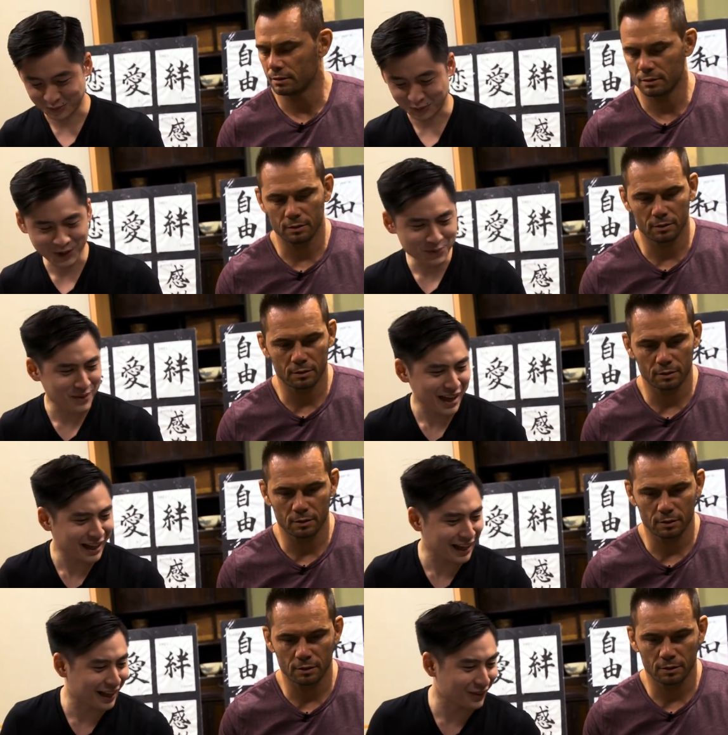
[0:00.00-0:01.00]
Speaker 1: What are you
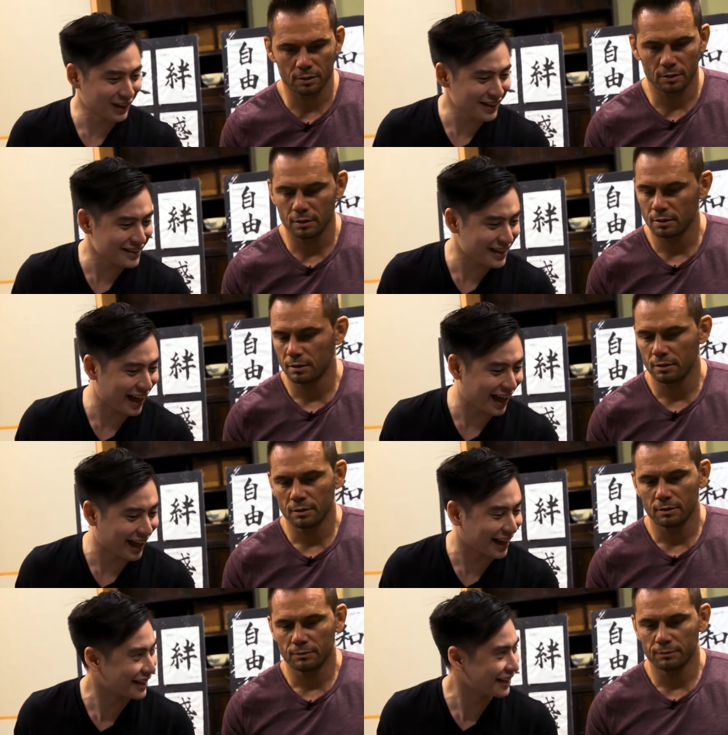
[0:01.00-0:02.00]
making? What is that?